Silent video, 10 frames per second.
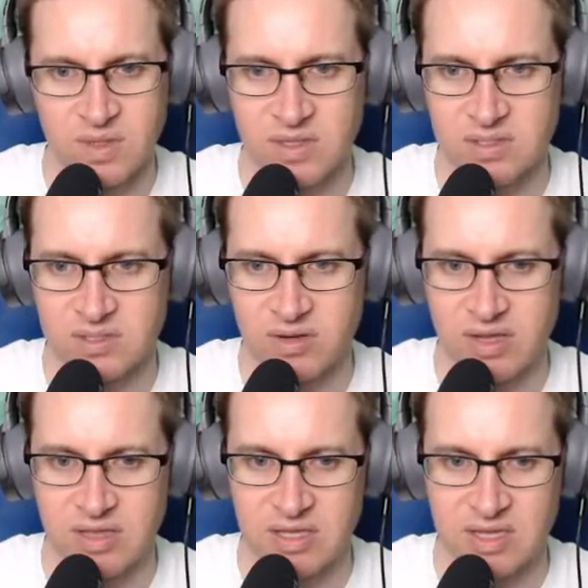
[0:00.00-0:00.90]
So I
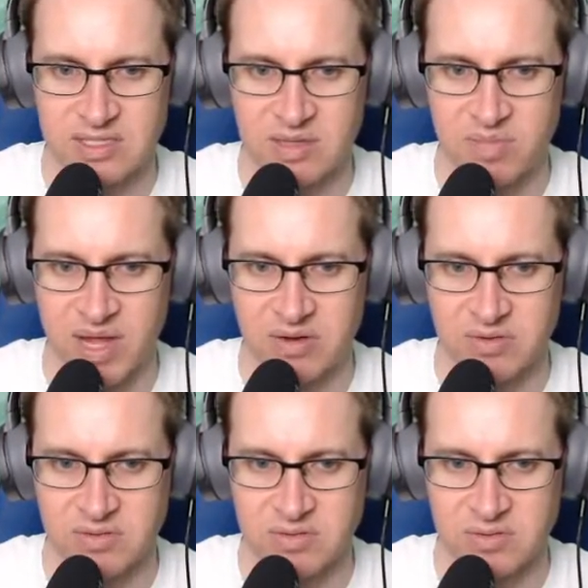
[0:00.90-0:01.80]
think that's about
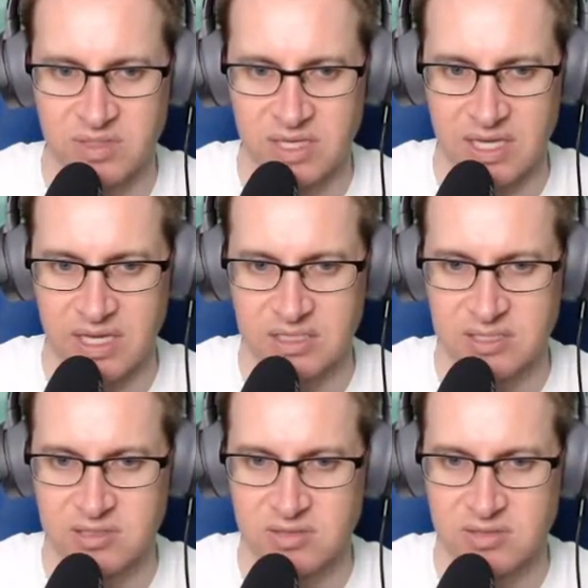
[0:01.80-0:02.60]
it.